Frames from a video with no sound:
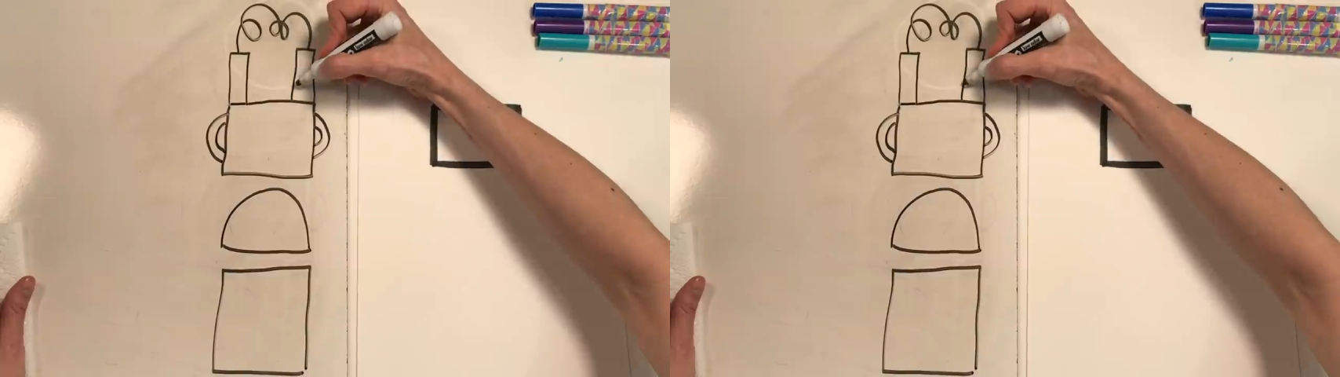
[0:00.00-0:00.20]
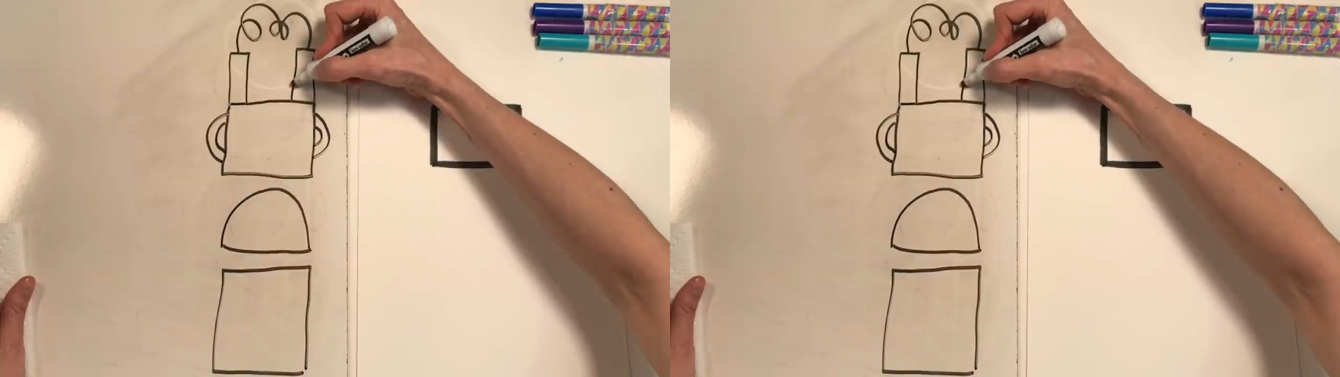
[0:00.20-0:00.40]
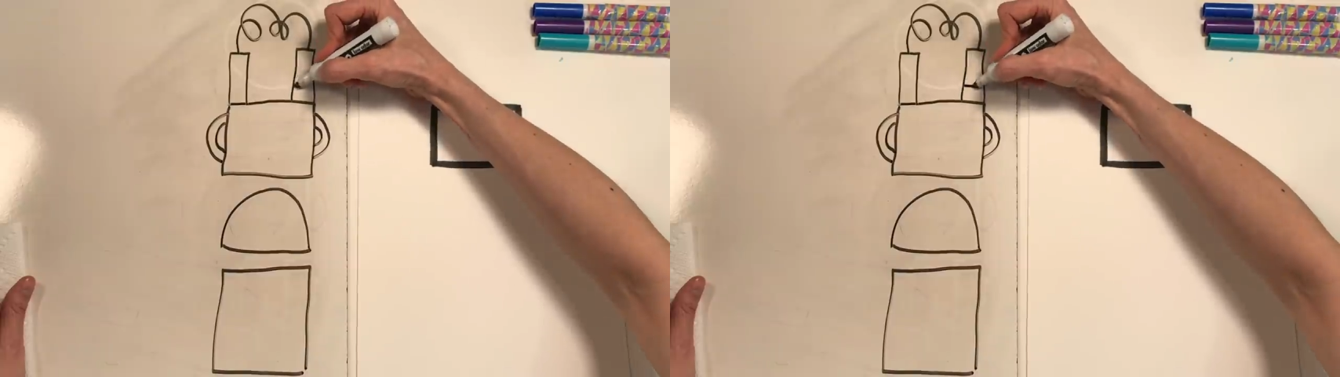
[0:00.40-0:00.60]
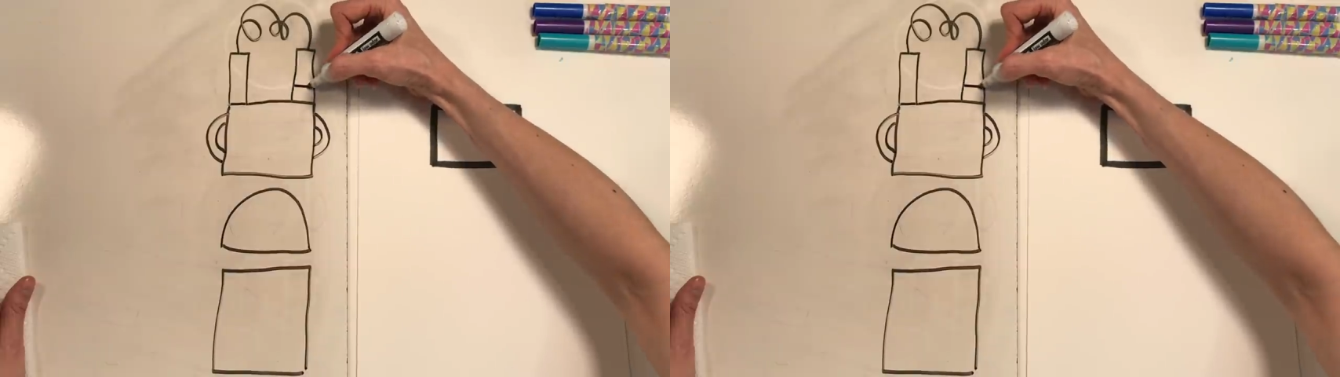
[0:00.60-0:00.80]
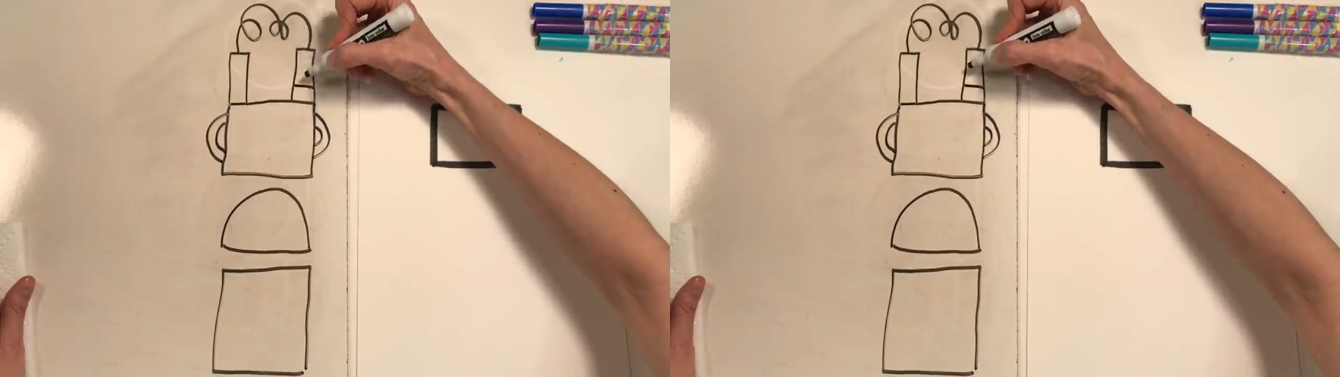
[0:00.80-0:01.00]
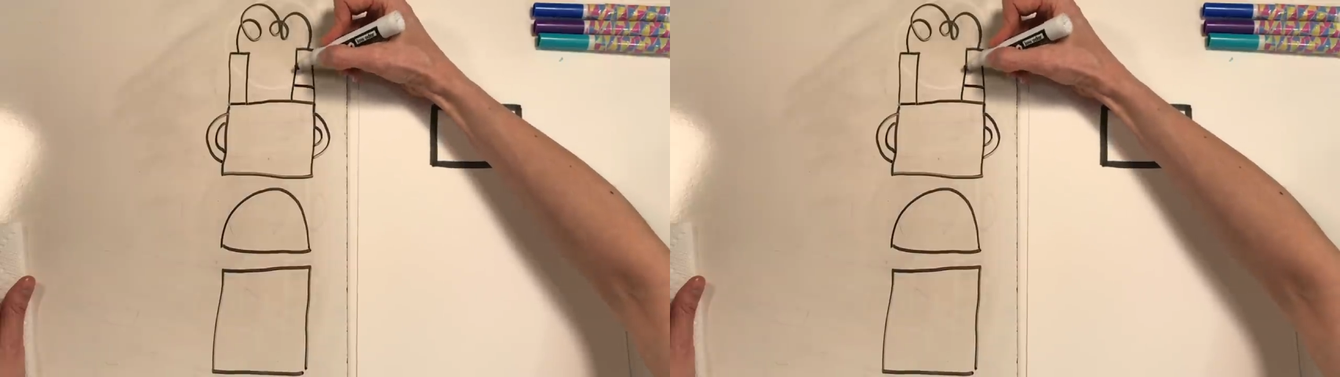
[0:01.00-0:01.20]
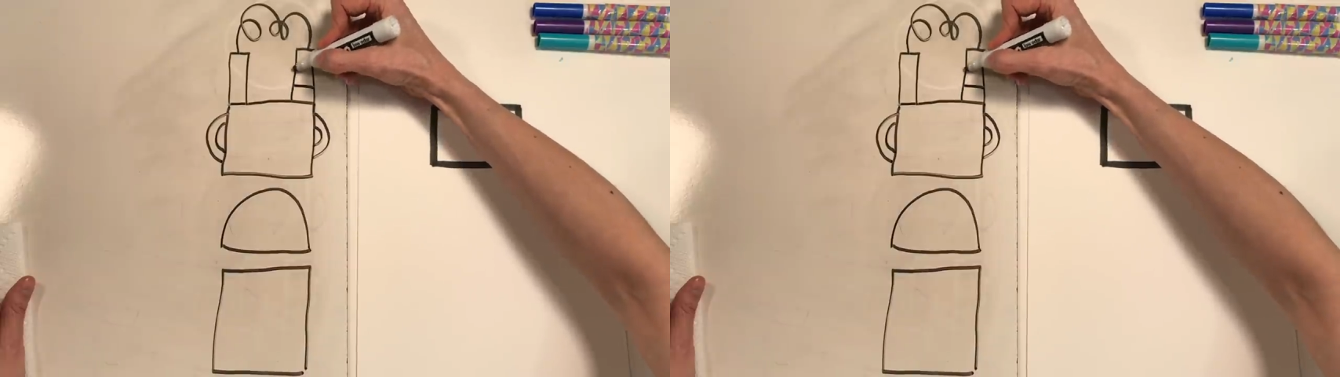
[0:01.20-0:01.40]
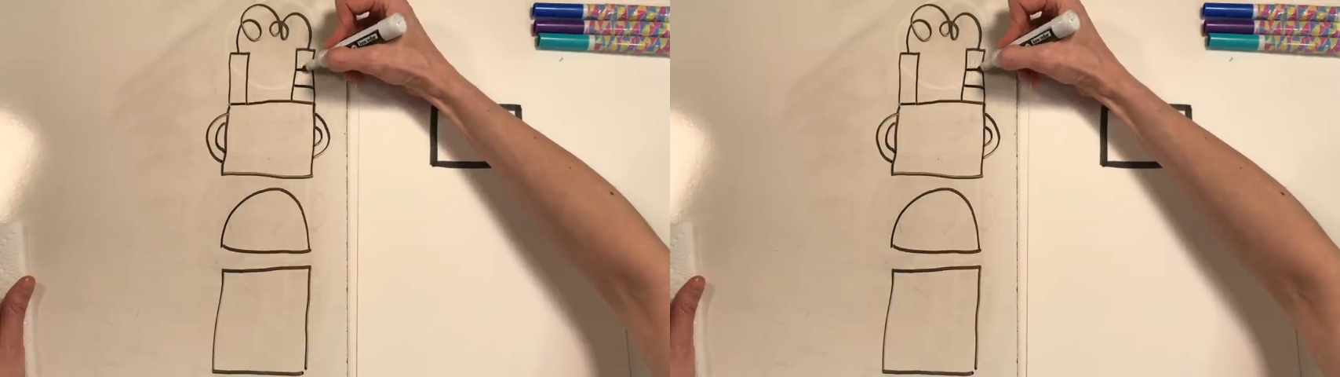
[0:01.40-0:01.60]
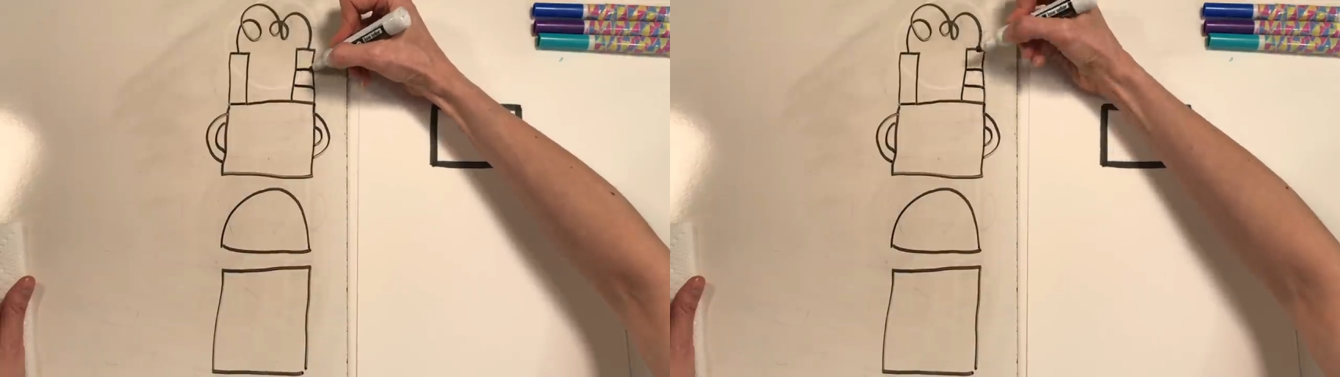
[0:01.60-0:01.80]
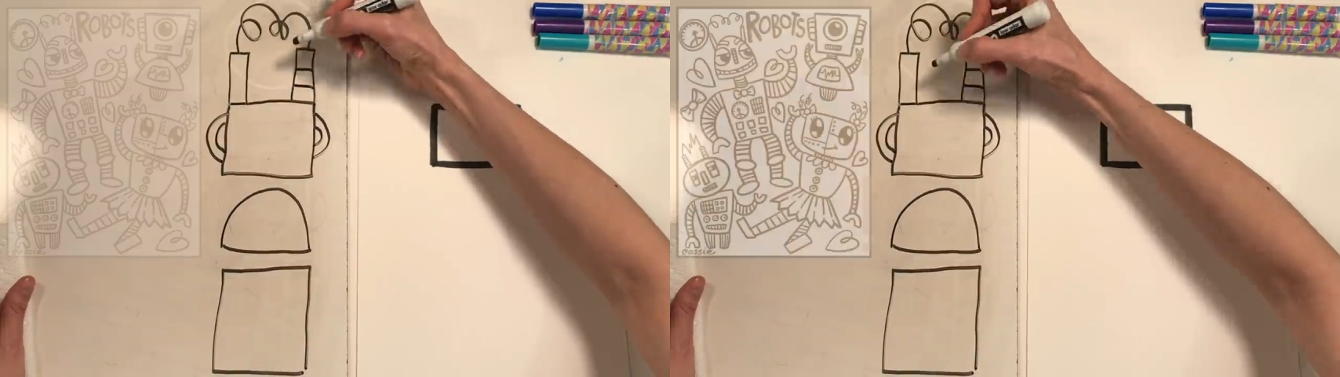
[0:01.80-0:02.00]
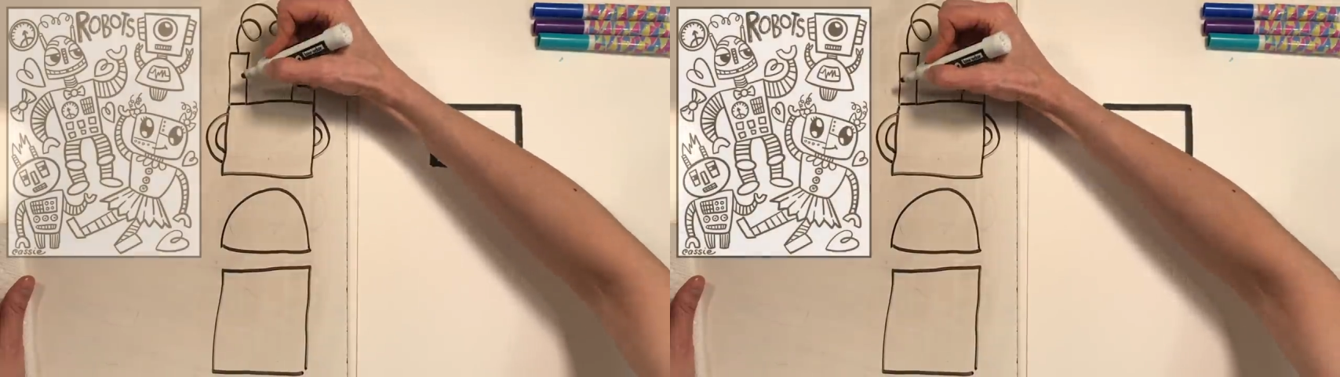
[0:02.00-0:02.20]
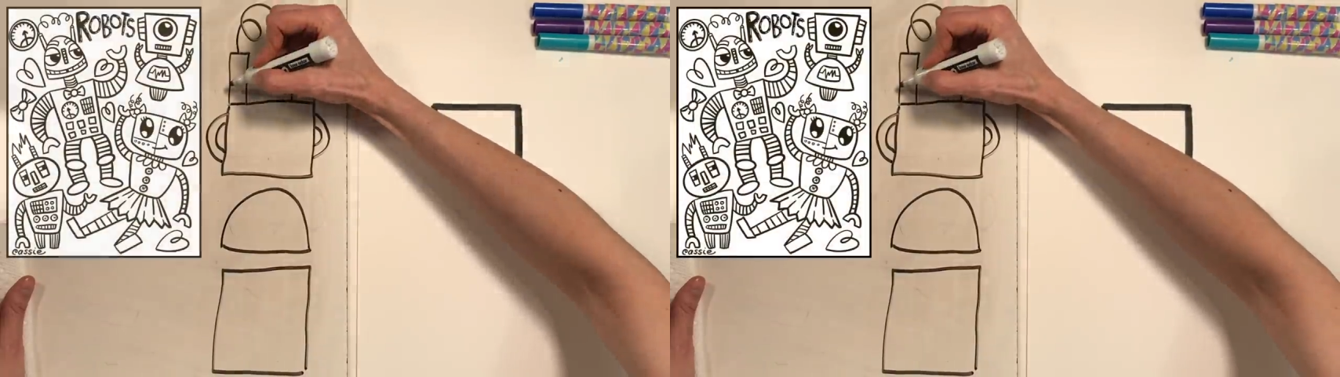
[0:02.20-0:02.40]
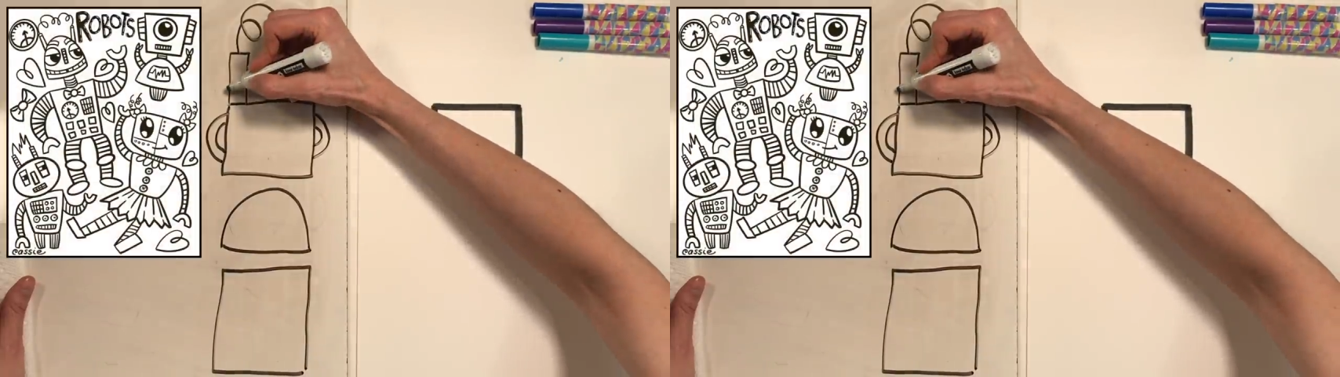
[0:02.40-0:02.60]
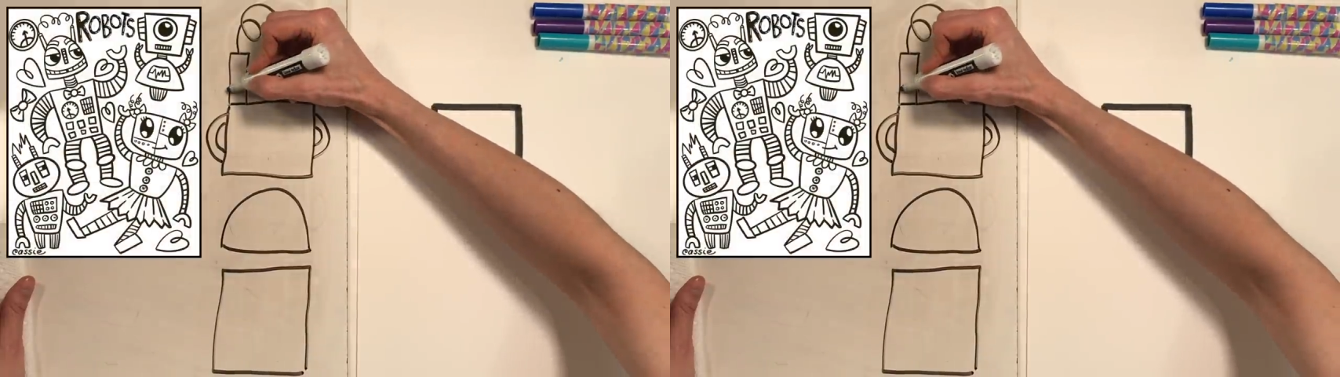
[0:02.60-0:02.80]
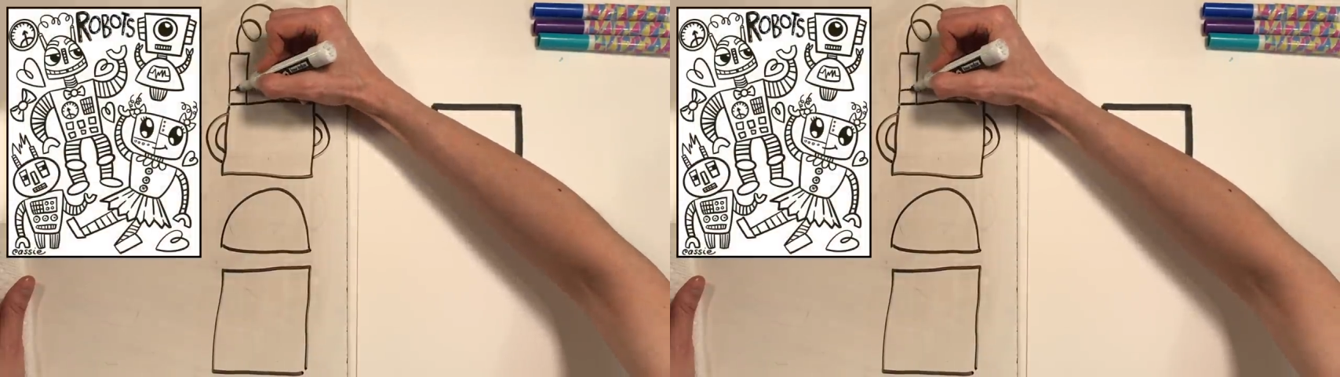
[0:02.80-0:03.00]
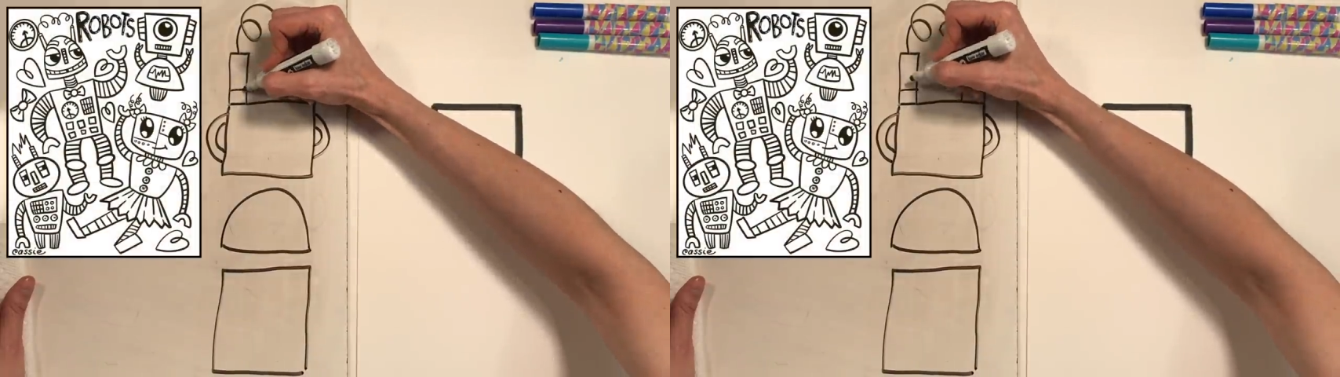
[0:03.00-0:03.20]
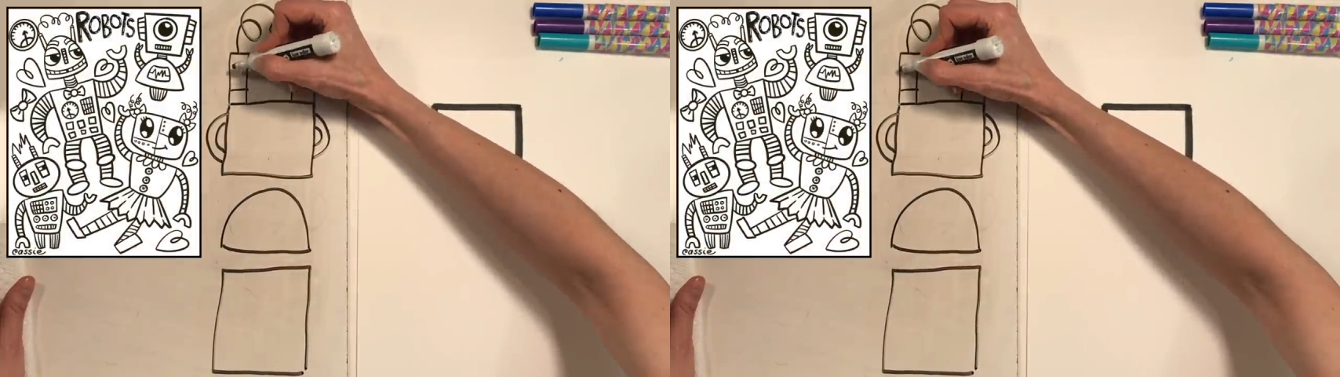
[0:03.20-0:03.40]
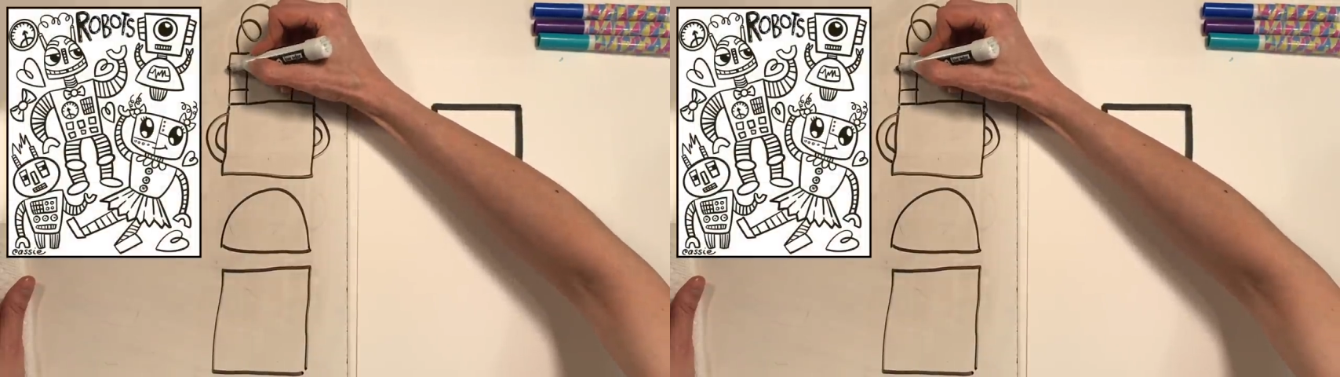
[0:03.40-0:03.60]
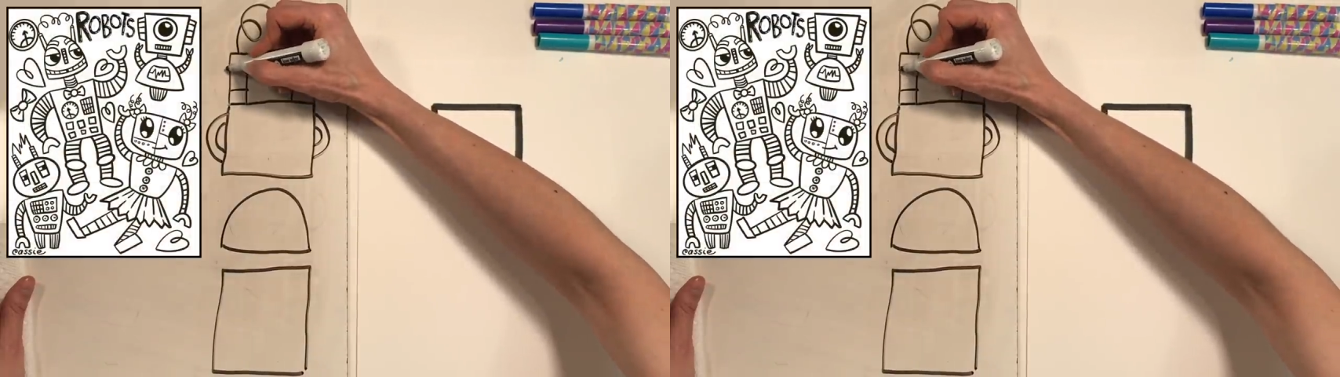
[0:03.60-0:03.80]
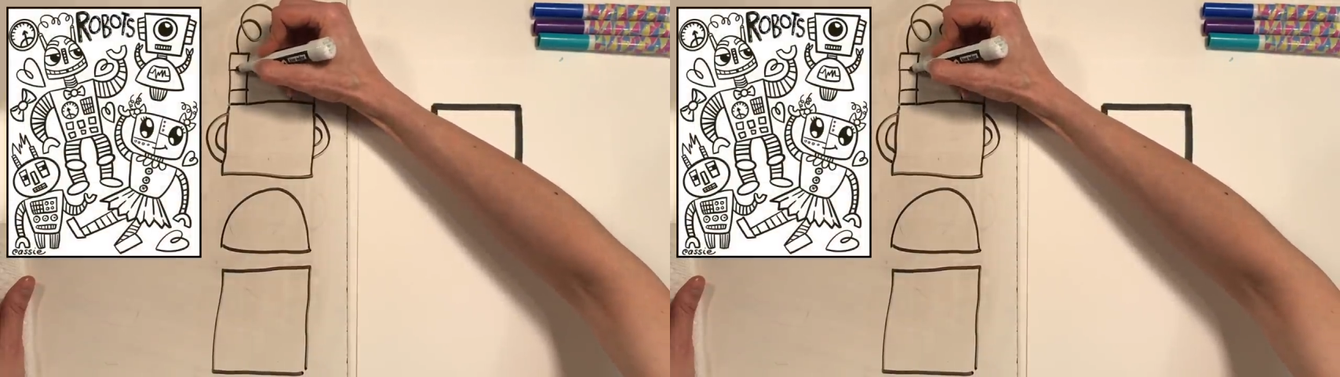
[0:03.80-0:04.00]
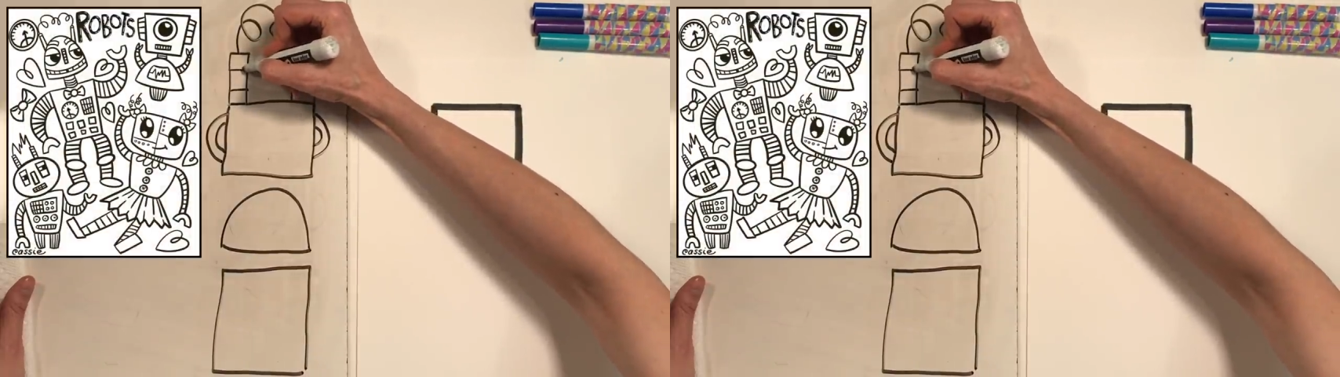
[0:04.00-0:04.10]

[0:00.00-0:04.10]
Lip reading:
(no speaker visible)